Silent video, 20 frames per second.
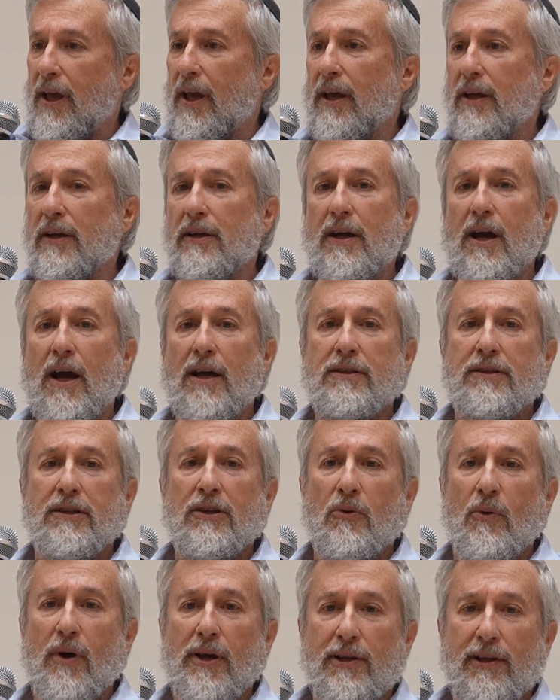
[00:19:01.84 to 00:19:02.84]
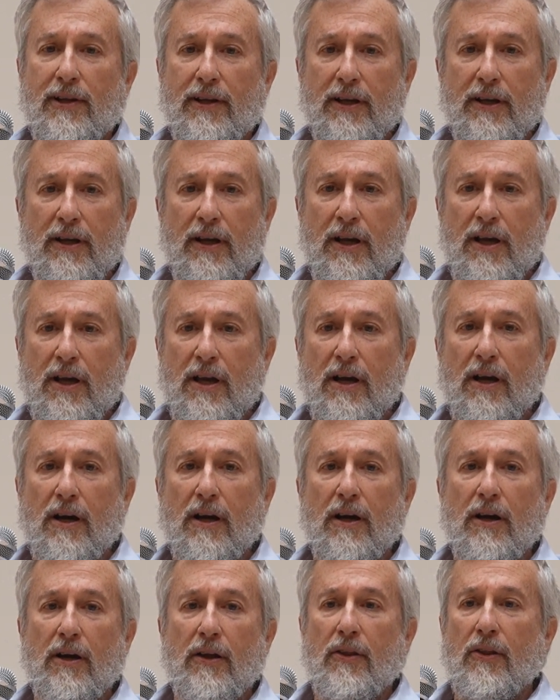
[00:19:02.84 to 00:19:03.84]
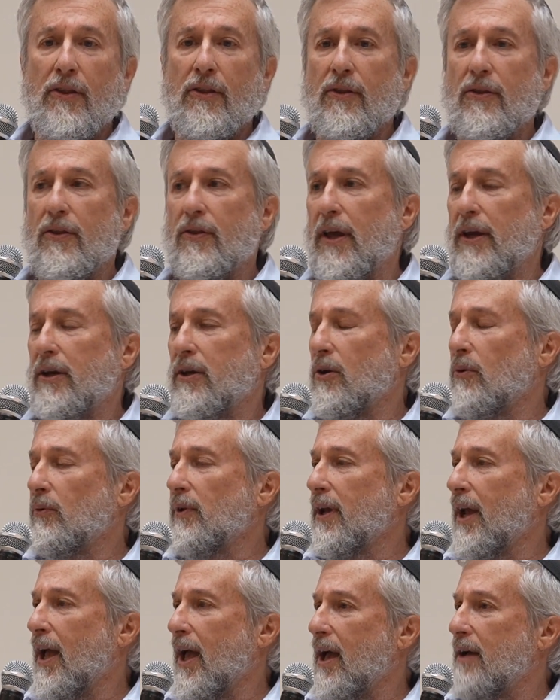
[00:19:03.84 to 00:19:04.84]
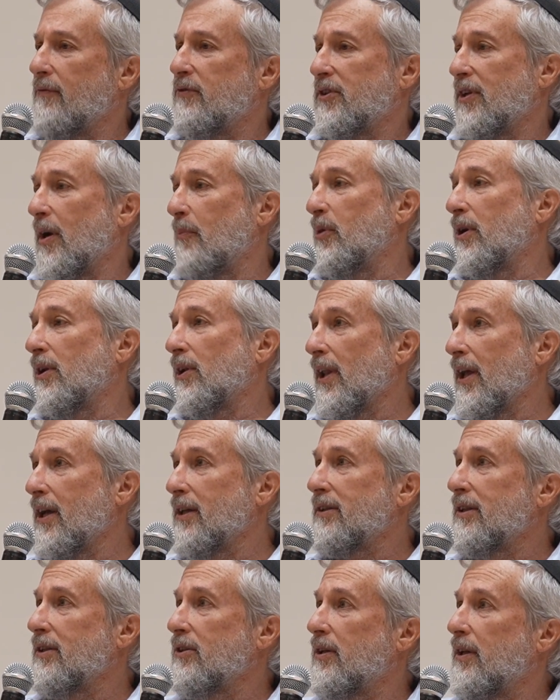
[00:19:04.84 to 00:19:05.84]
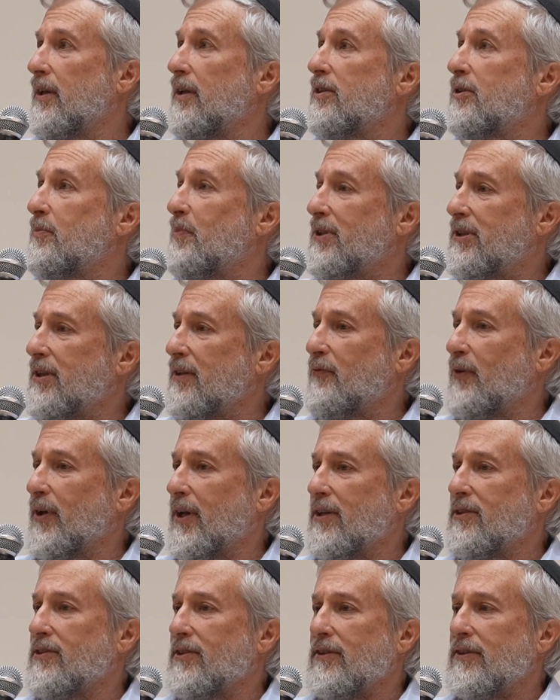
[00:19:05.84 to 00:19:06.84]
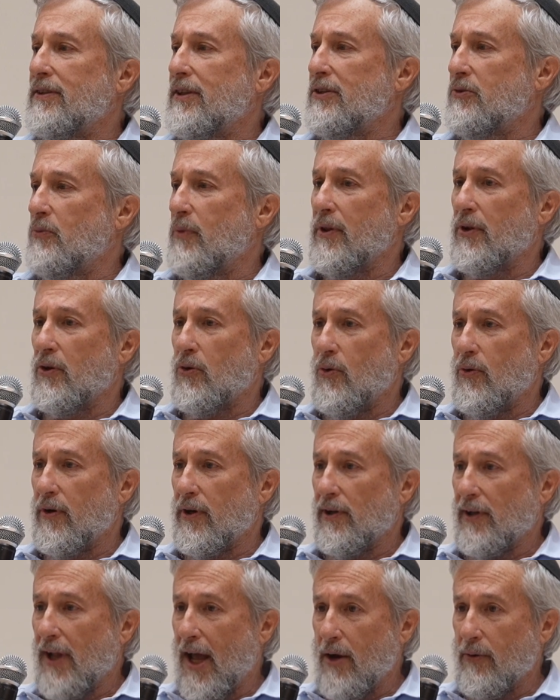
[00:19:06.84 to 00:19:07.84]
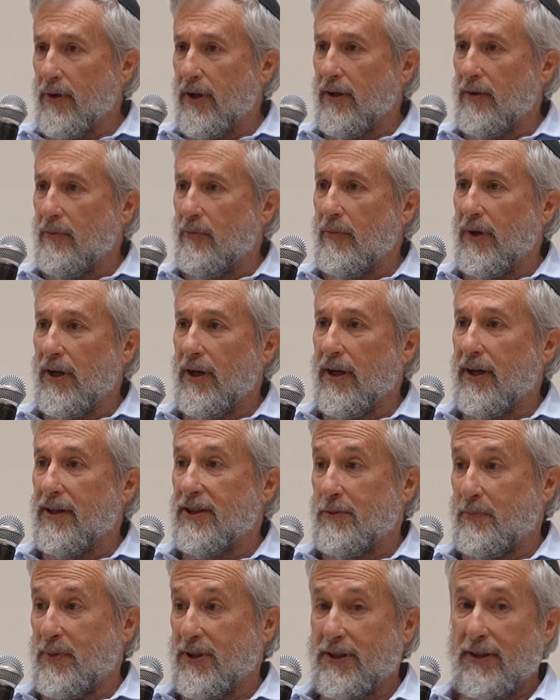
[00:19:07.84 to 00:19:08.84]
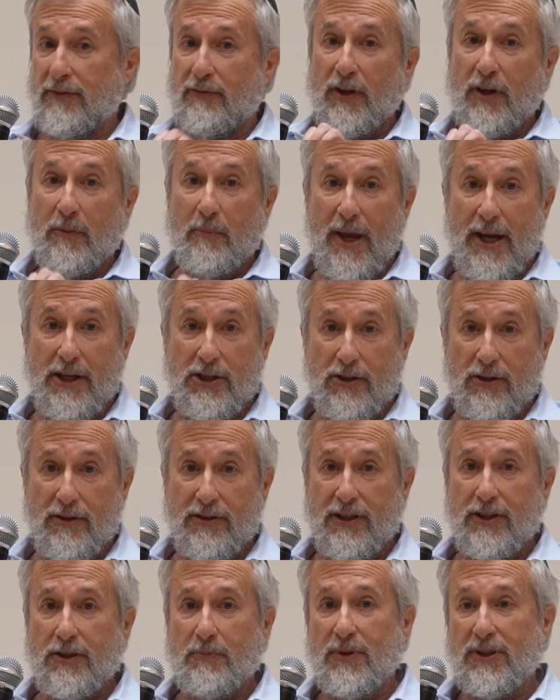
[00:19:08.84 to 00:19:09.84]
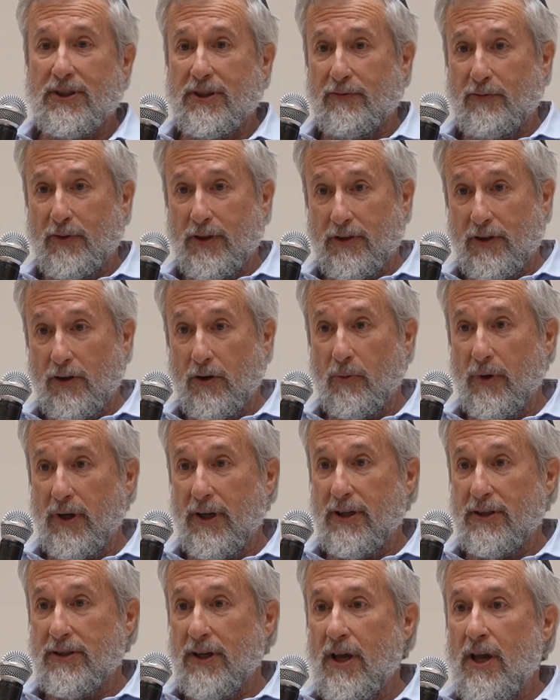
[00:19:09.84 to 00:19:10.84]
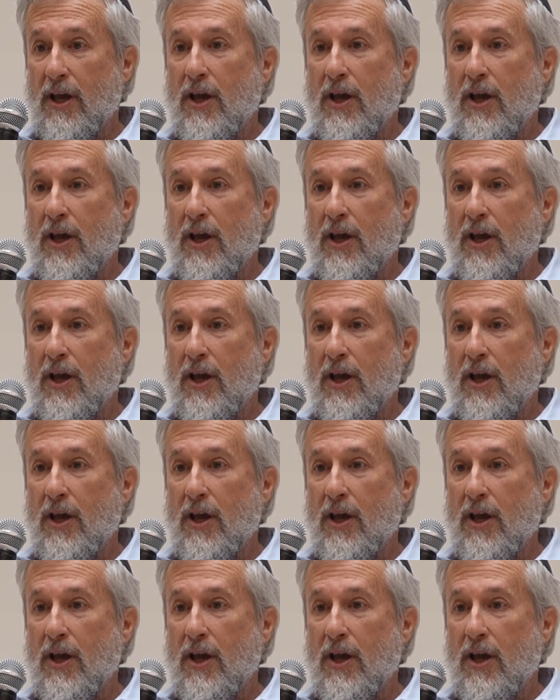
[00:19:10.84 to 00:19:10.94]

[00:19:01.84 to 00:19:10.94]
and consequently, they could only have separate classes in specific instances where the court allowed it, meaning in specific majors and specific degrees,